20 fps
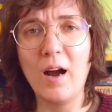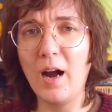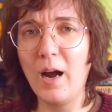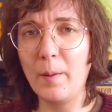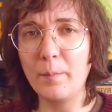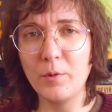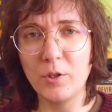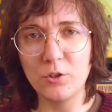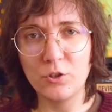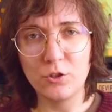
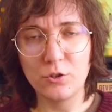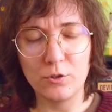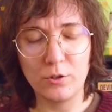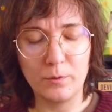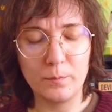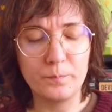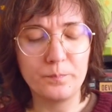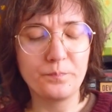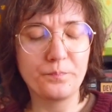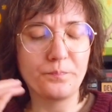I'm not
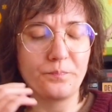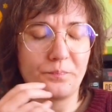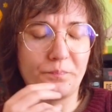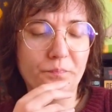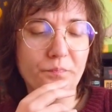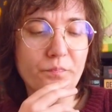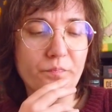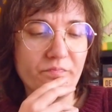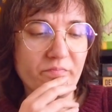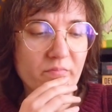sure.
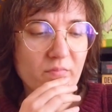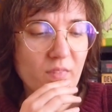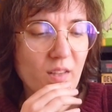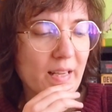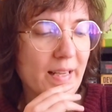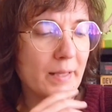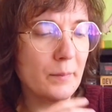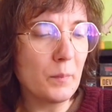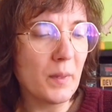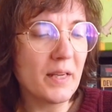
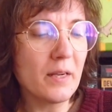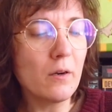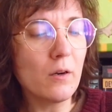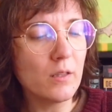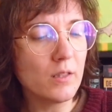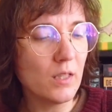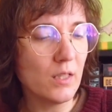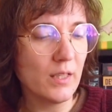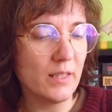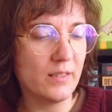And my
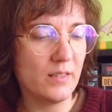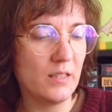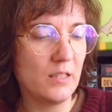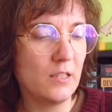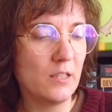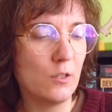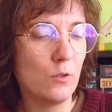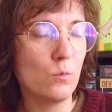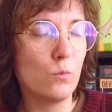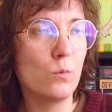other
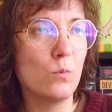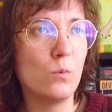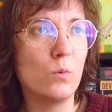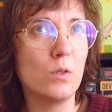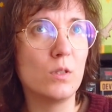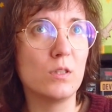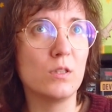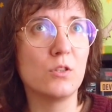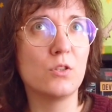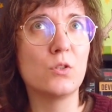idea
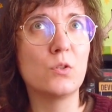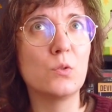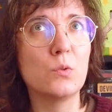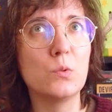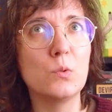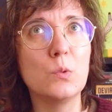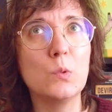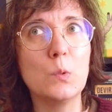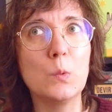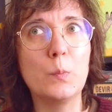was
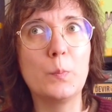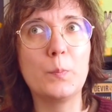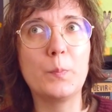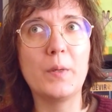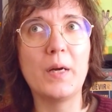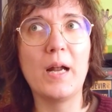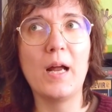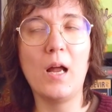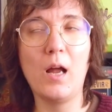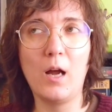to
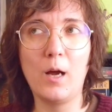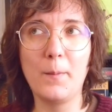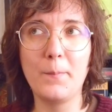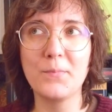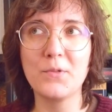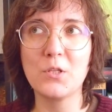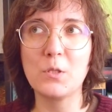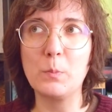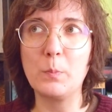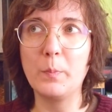
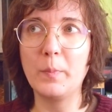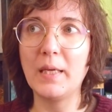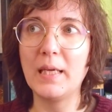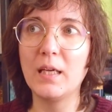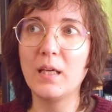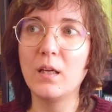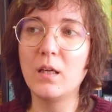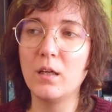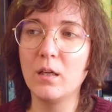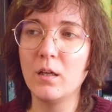perhaps
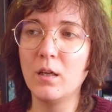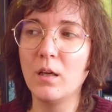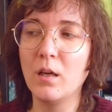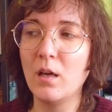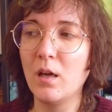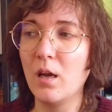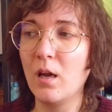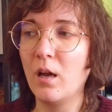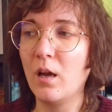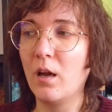pick
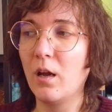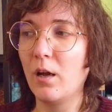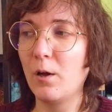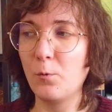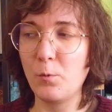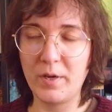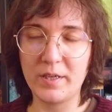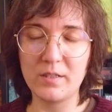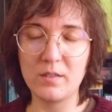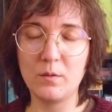
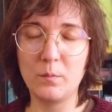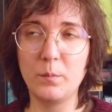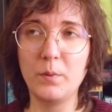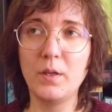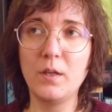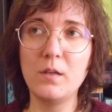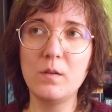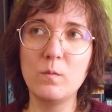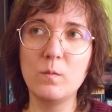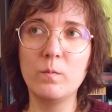a
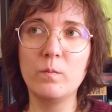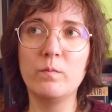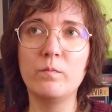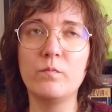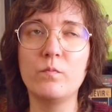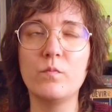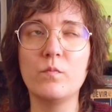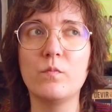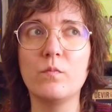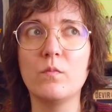recipe
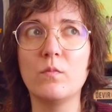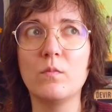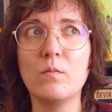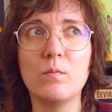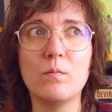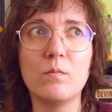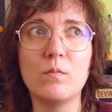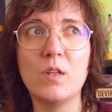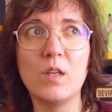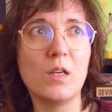
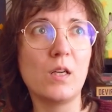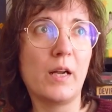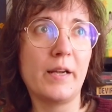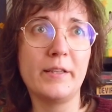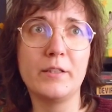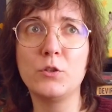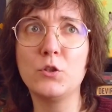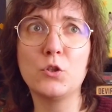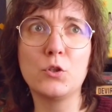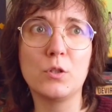that I
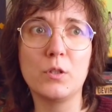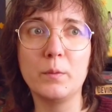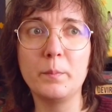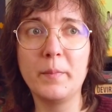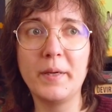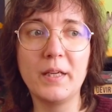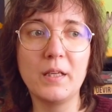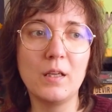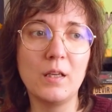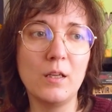enjoy
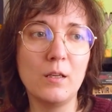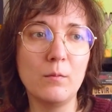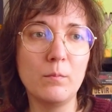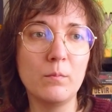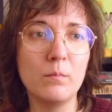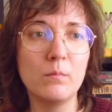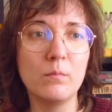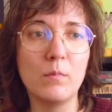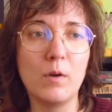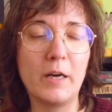making.
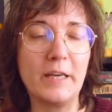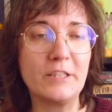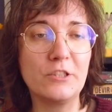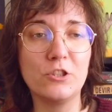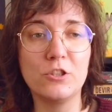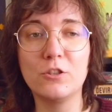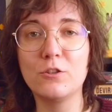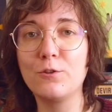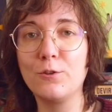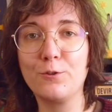I
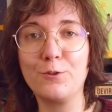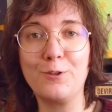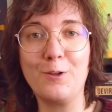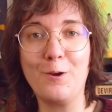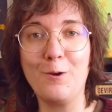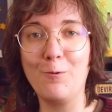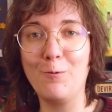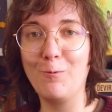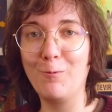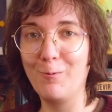just don't
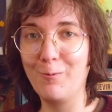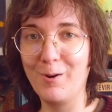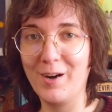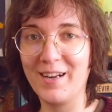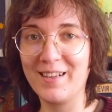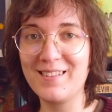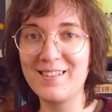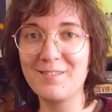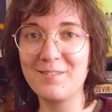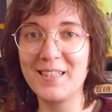know
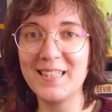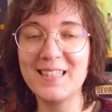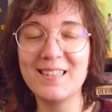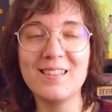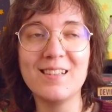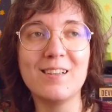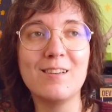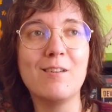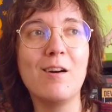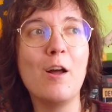what right
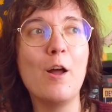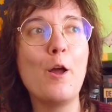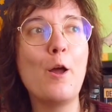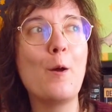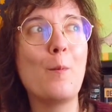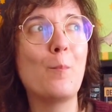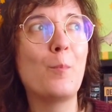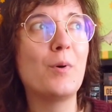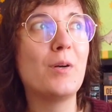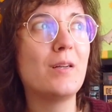now,
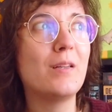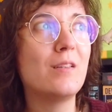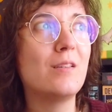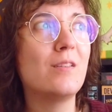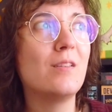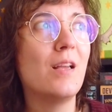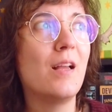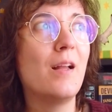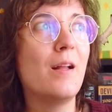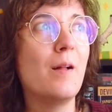
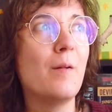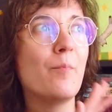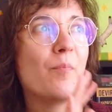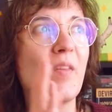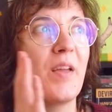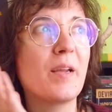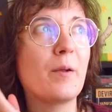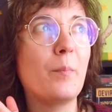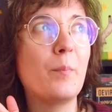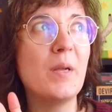but
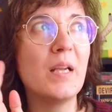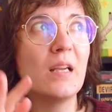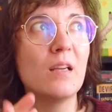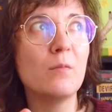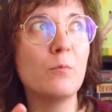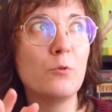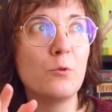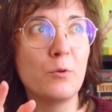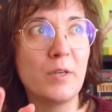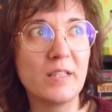like pick
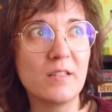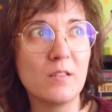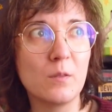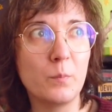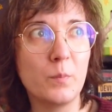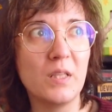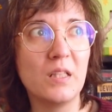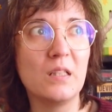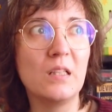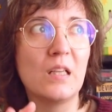up a
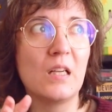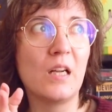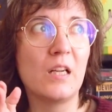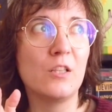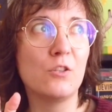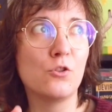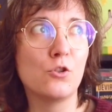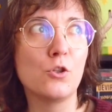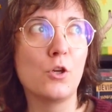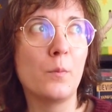recipe that I
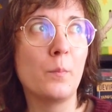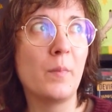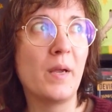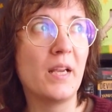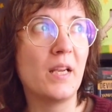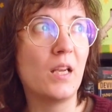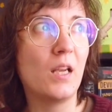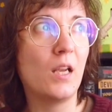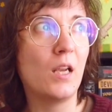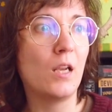enjoy
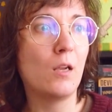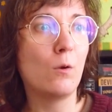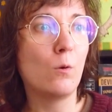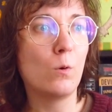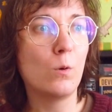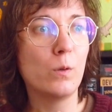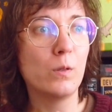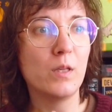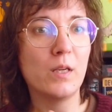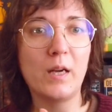making
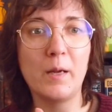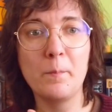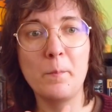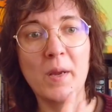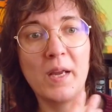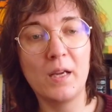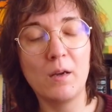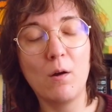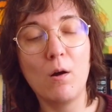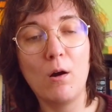or that I
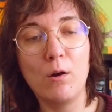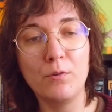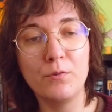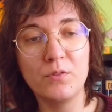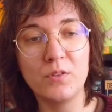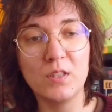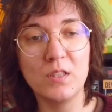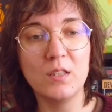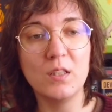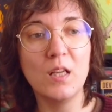make
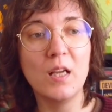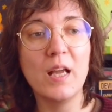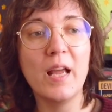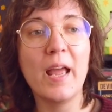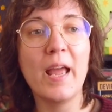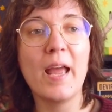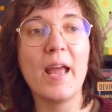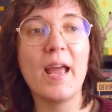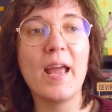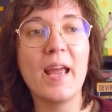often,
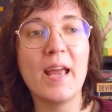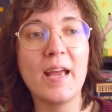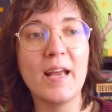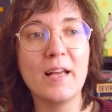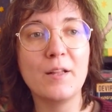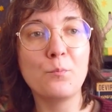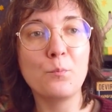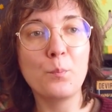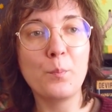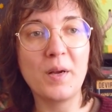
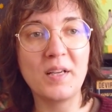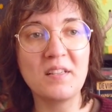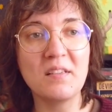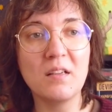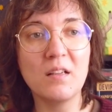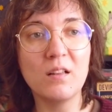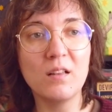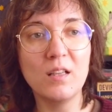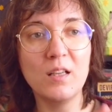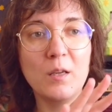and
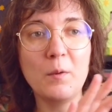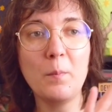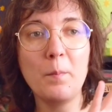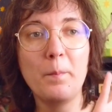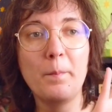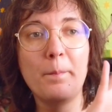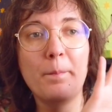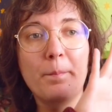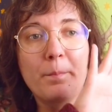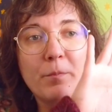basically
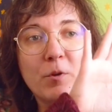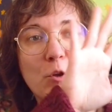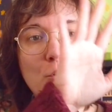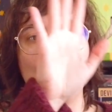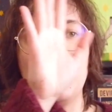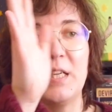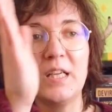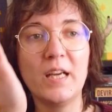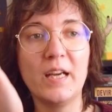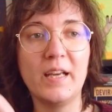
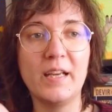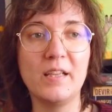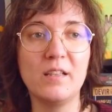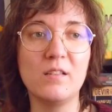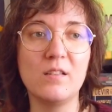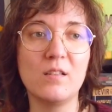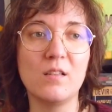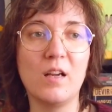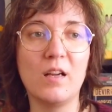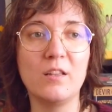
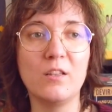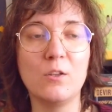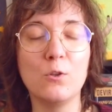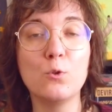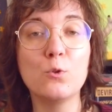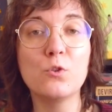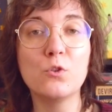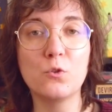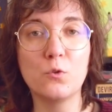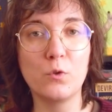create an
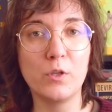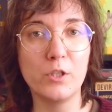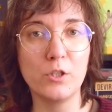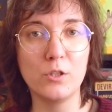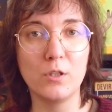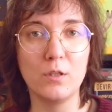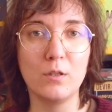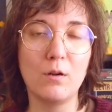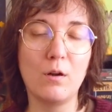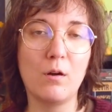
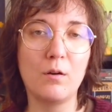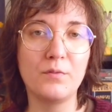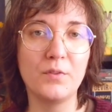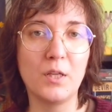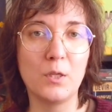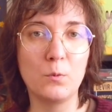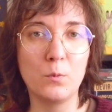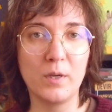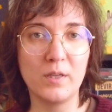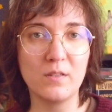illustration of
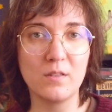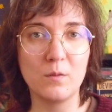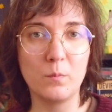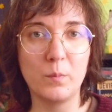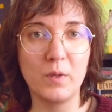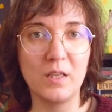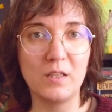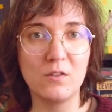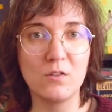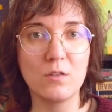that
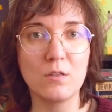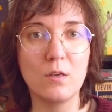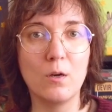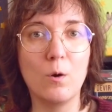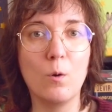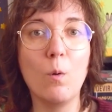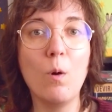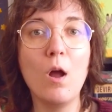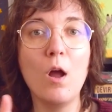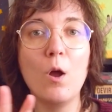recipe.
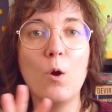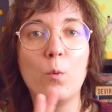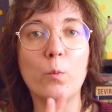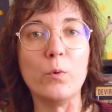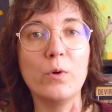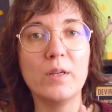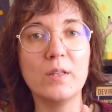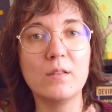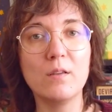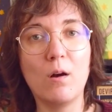So
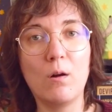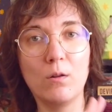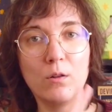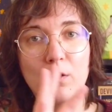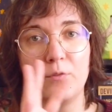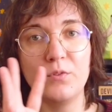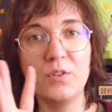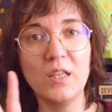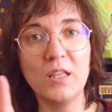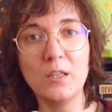with all
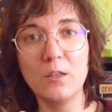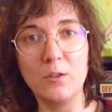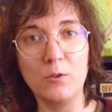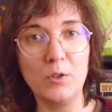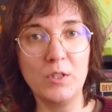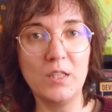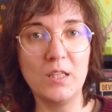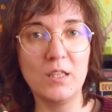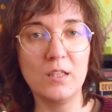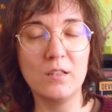of the
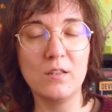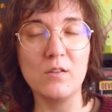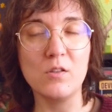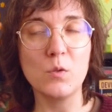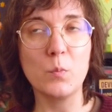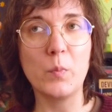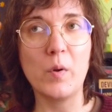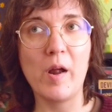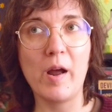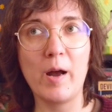
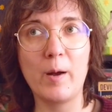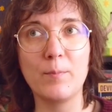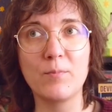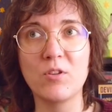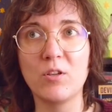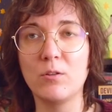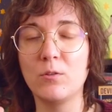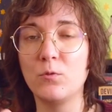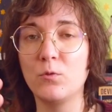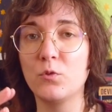ingredients,
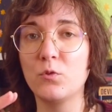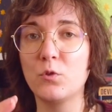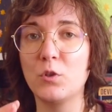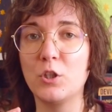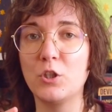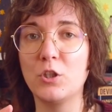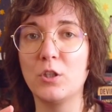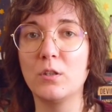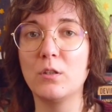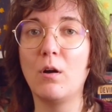perhaps an
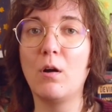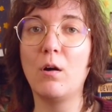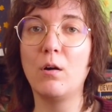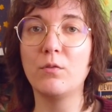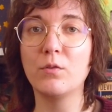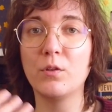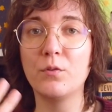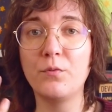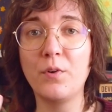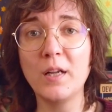illustration
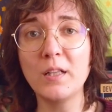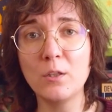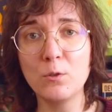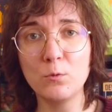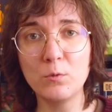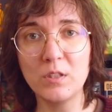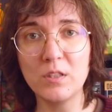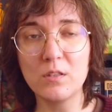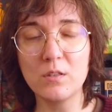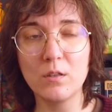of the final
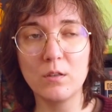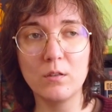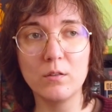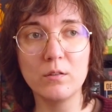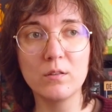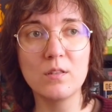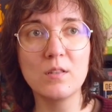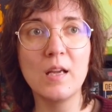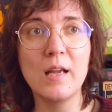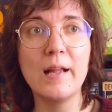
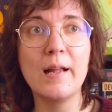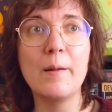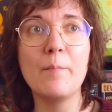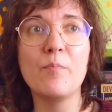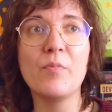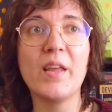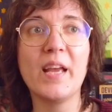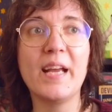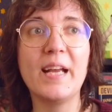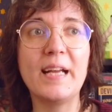results,
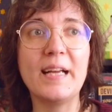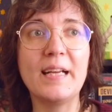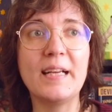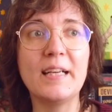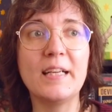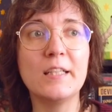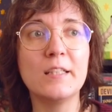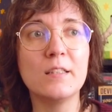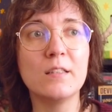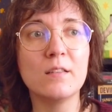
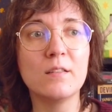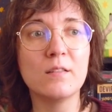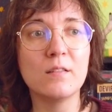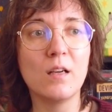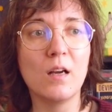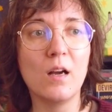and